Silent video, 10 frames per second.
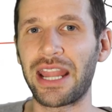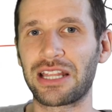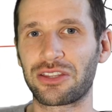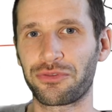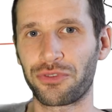
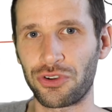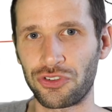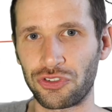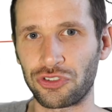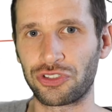it's
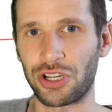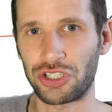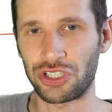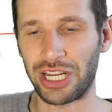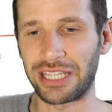first
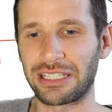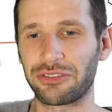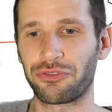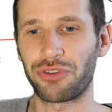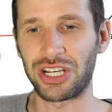Dutch and
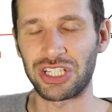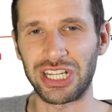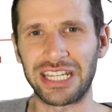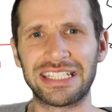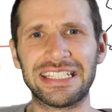then
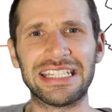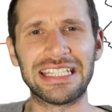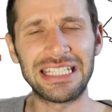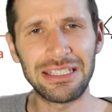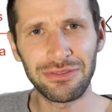French in the
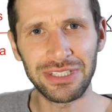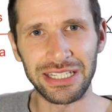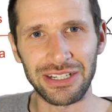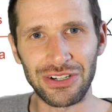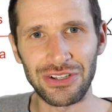even
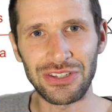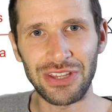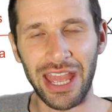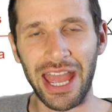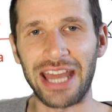
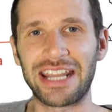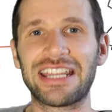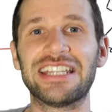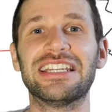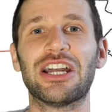years. And
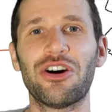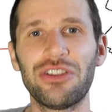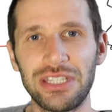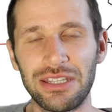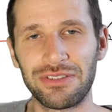then in the
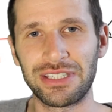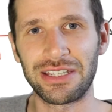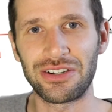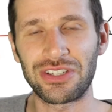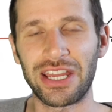uneven
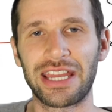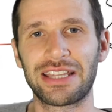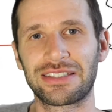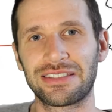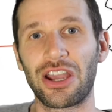years,
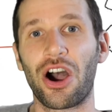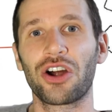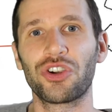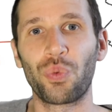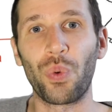it's the
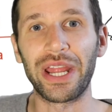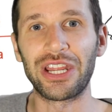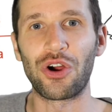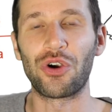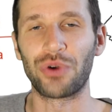other
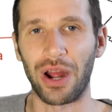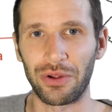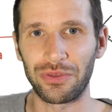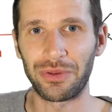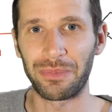way
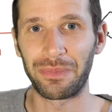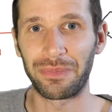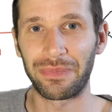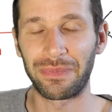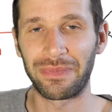around.
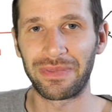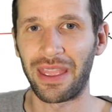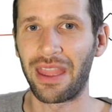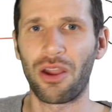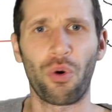
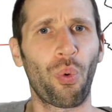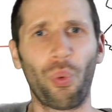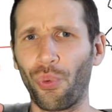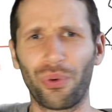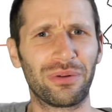
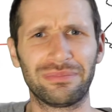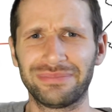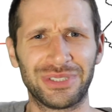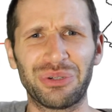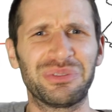Or,
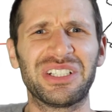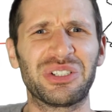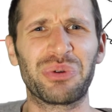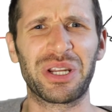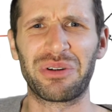the
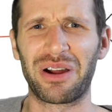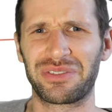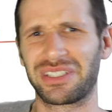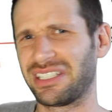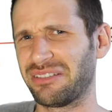other way
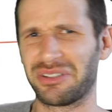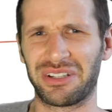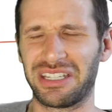around, even,